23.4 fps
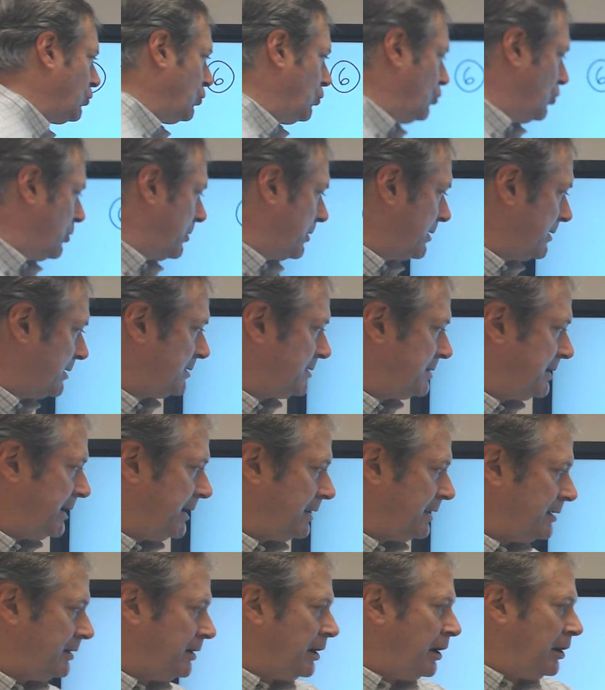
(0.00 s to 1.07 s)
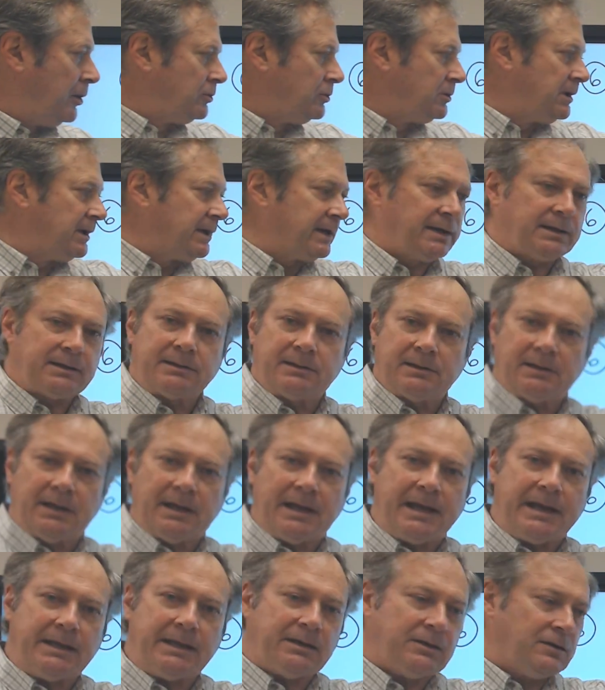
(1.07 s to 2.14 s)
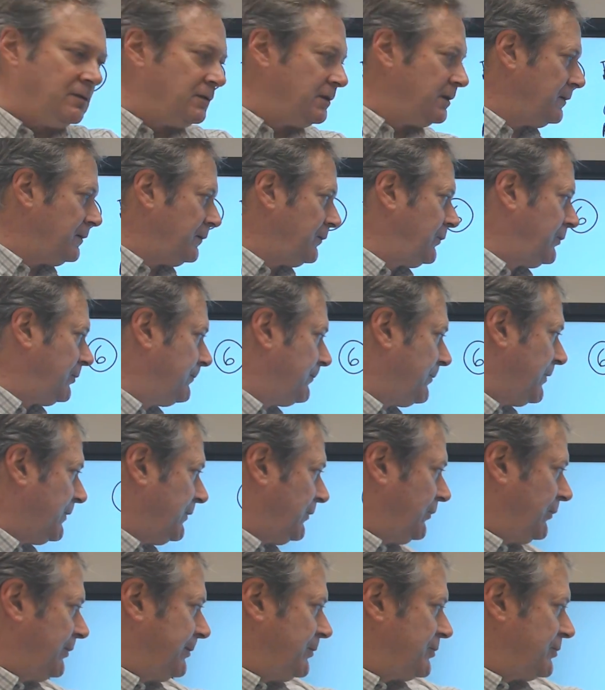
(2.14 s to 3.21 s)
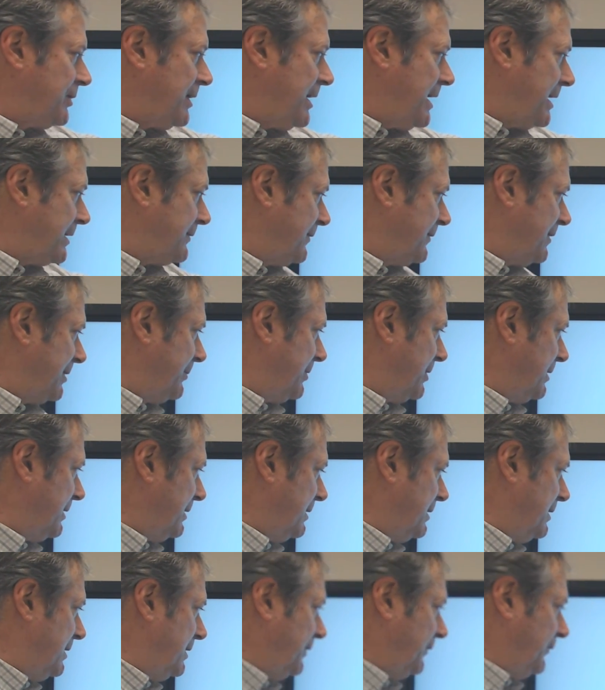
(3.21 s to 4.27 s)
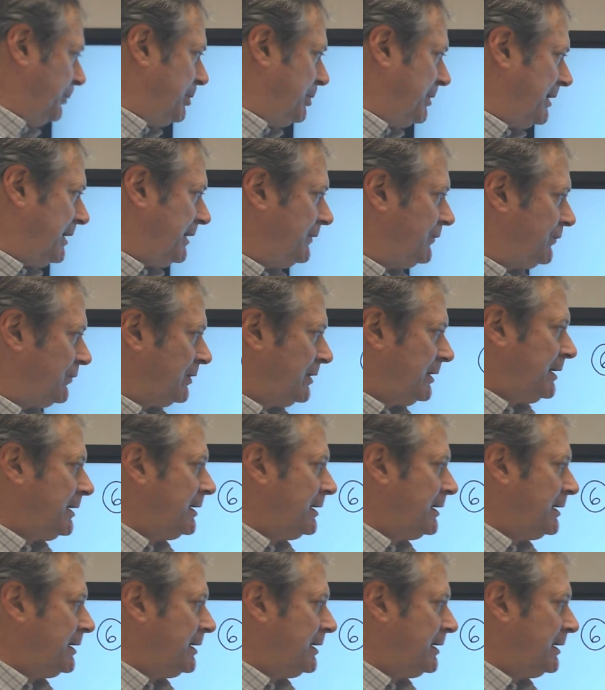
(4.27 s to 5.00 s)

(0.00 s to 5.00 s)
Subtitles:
We're going to take the whole length, 8 units, subtract from it this piece,